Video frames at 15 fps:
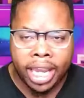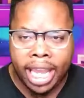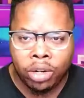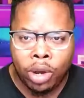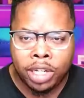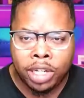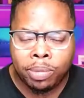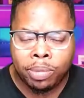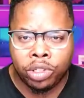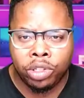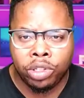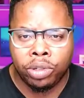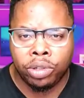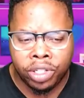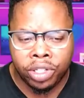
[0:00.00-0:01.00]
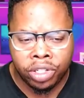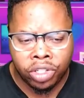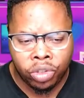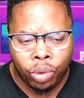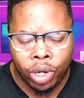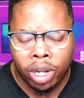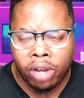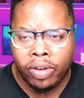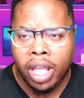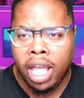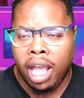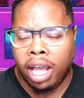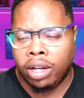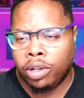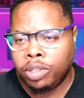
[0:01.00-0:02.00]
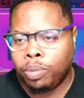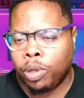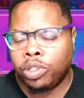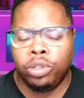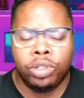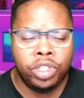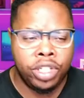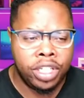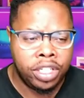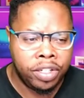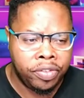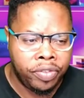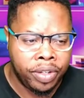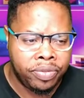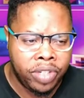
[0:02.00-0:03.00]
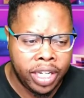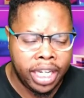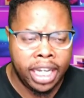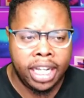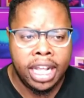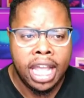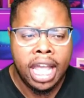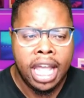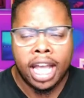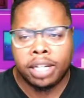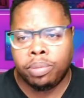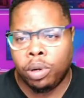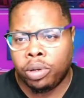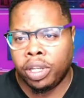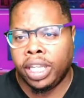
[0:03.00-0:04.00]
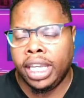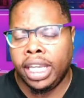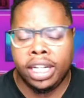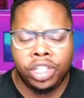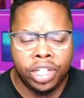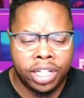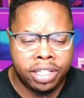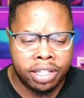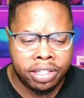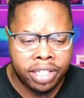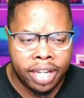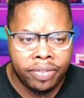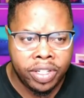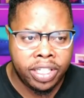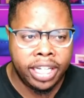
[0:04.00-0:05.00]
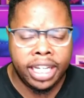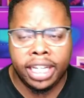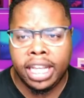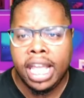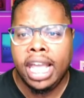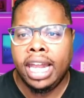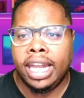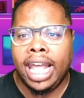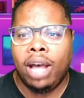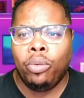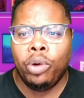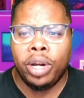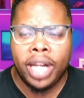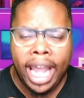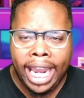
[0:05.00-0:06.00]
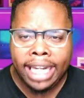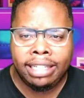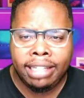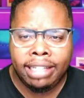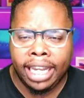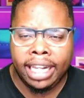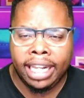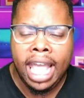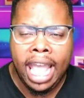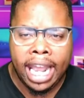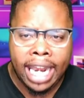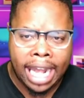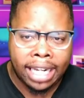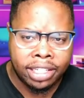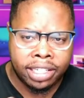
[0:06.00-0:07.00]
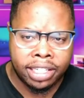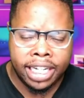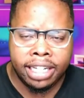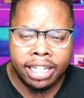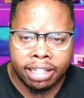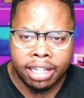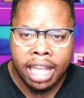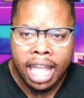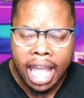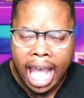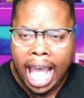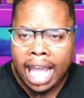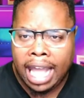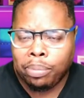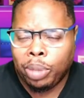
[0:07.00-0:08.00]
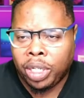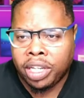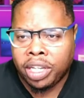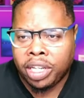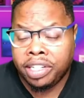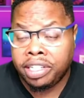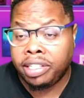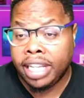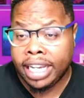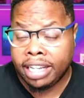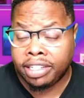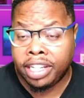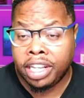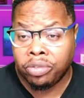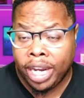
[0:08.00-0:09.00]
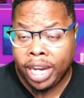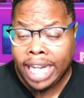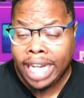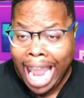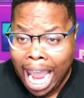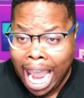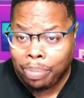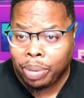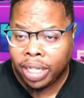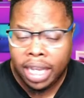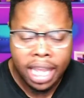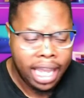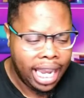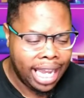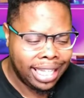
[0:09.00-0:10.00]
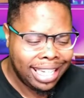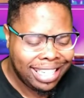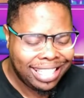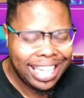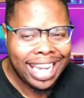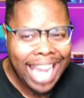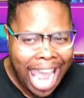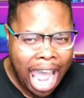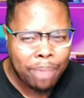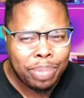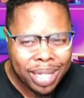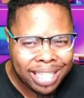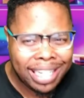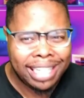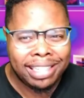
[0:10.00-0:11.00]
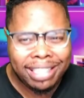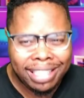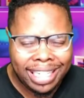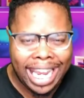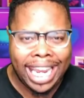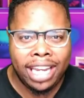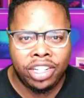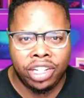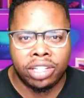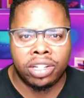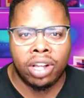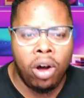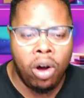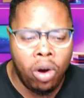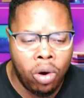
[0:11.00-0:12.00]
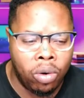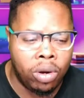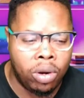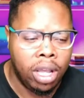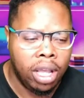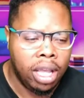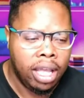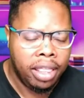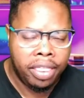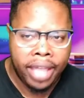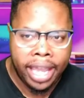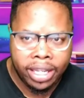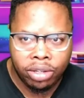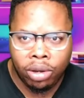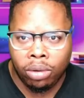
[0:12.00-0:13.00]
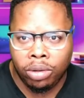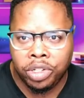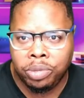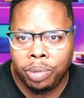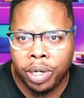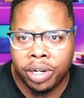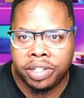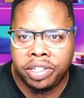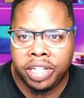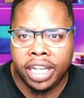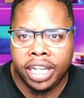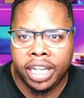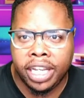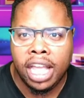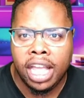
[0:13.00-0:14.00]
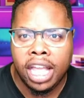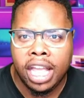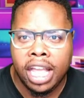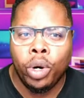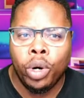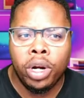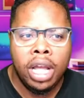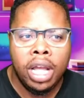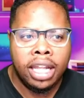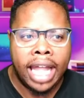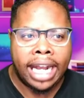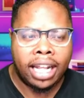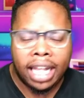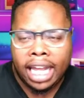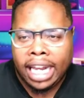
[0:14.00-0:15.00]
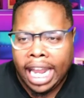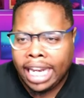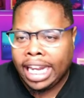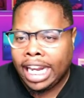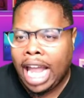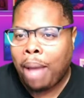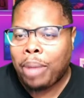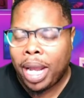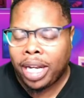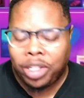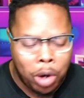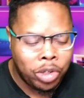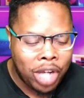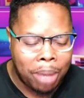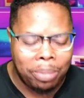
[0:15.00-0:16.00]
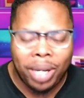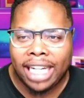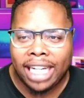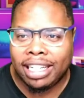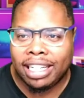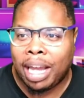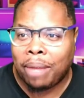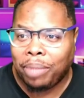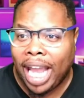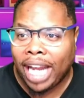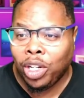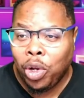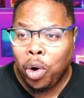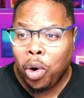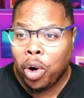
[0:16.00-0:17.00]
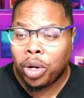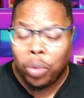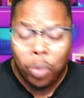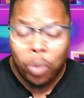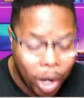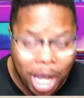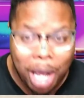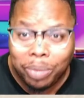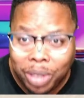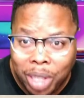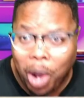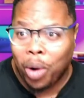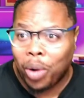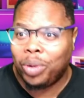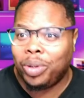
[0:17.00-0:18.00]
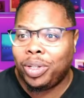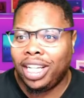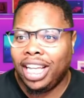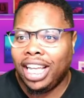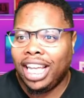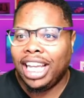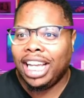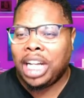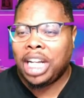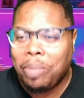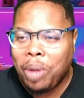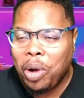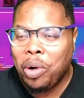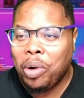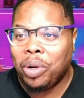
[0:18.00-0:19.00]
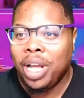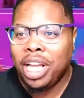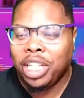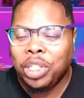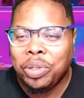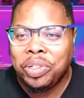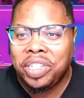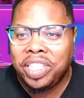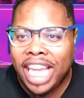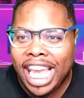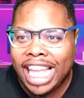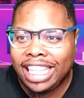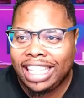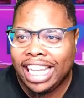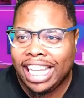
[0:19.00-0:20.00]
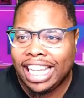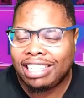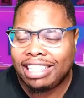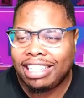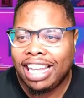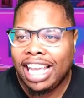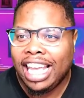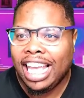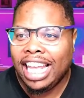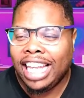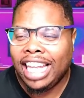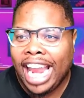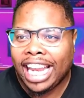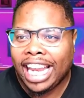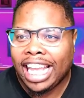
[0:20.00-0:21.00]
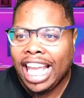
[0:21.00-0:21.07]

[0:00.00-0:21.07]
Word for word: know I spoke to you in Genesis 12. I know I spoke to you in Genesis 15. I spoke again in Genesis 17. Now we're in 18. And I just need to, I, because this thing is getting ready to happen. And this thing happens in stages. Oh, thank you, Holy Spirit. See, we're like, and, and I, I told you I'm like this. I'm like, Lord, what up though? Come on, you said this. Like,